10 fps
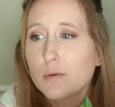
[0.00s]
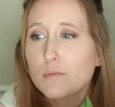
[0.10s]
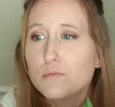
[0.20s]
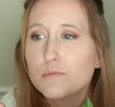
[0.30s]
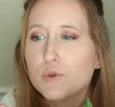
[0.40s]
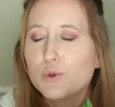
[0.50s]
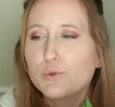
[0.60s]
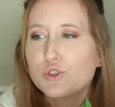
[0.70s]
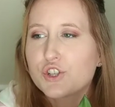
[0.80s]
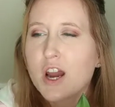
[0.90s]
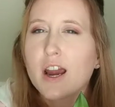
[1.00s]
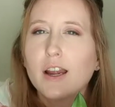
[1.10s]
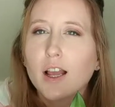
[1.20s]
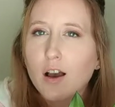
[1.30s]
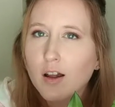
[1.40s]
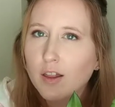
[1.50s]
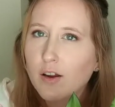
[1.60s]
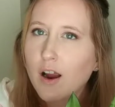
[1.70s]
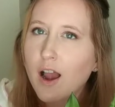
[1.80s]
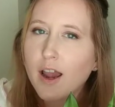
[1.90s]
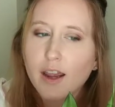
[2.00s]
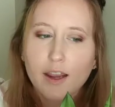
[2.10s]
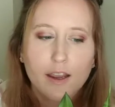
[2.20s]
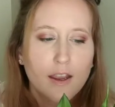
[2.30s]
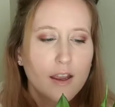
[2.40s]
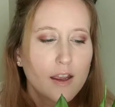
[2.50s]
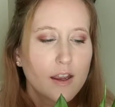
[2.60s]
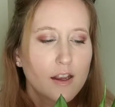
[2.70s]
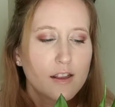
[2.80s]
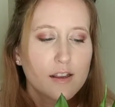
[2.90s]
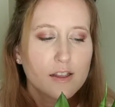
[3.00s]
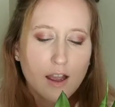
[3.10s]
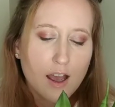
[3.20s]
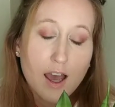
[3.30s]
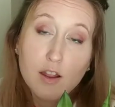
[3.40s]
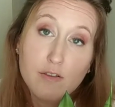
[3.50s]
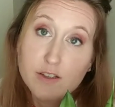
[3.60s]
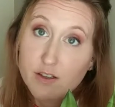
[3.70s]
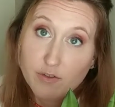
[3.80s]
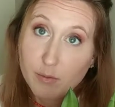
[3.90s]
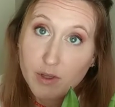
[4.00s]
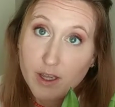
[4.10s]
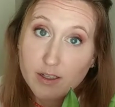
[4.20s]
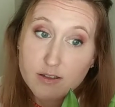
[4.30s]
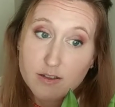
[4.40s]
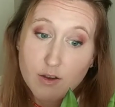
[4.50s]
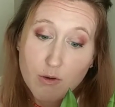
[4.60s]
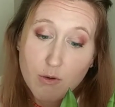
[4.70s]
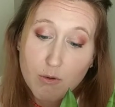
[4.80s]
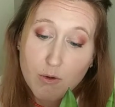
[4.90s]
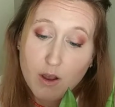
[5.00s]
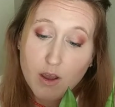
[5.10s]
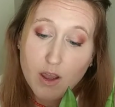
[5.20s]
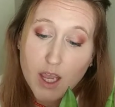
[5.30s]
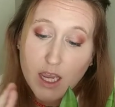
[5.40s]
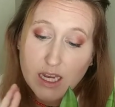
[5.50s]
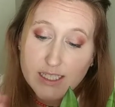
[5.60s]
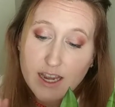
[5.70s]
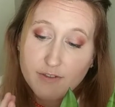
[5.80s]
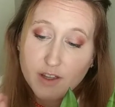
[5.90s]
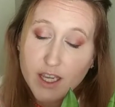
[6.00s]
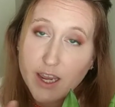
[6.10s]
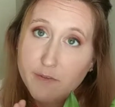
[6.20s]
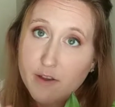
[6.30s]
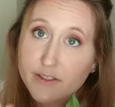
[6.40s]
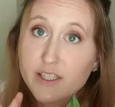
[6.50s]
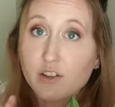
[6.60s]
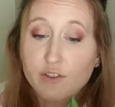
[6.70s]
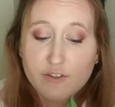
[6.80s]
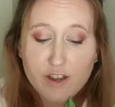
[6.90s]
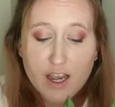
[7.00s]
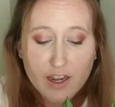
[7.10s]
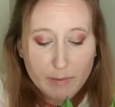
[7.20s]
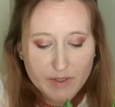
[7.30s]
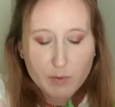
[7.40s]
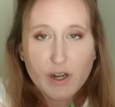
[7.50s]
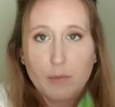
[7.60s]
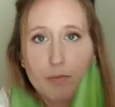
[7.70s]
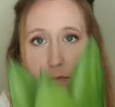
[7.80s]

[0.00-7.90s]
moonshine color. I love a silver plant, so it definitely gave off silver vibes when I